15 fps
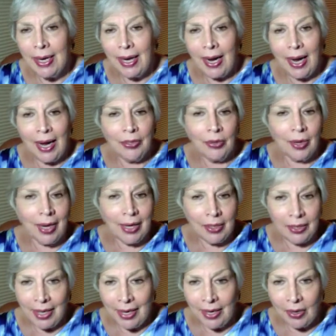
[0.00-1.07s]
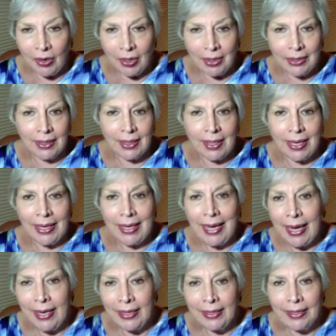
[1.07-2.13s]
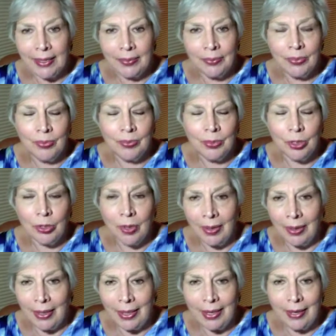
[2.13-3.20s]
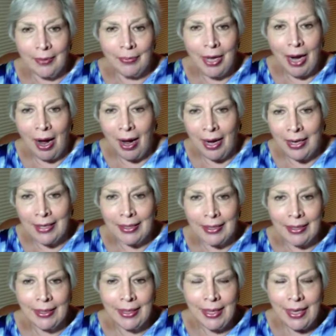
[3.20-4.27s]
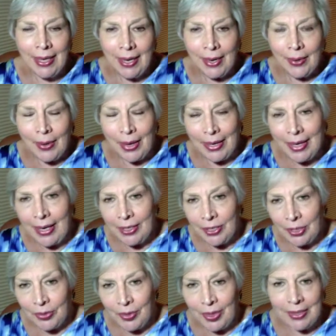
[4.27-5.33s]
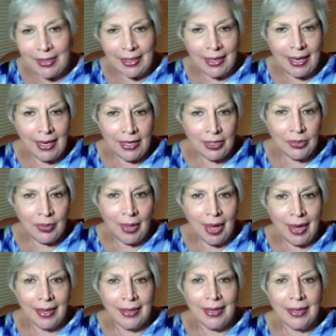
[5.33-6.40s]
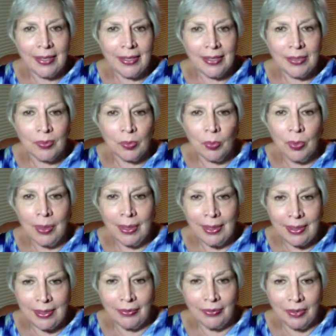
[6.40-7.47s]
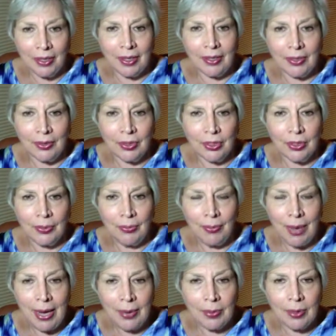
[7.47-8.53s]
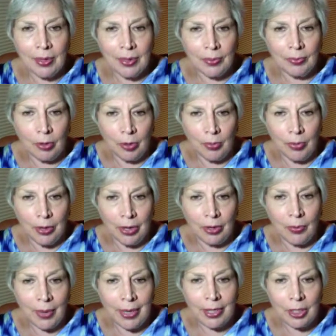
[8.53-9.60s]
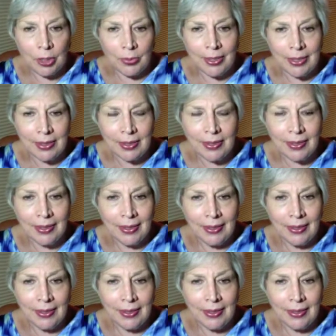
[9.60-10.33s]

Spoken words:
I thought I could get it all done. I can't. I'm struggling. I'm behind. I can't do this. I can't do that. And it's really difficult to make appropriate arrangements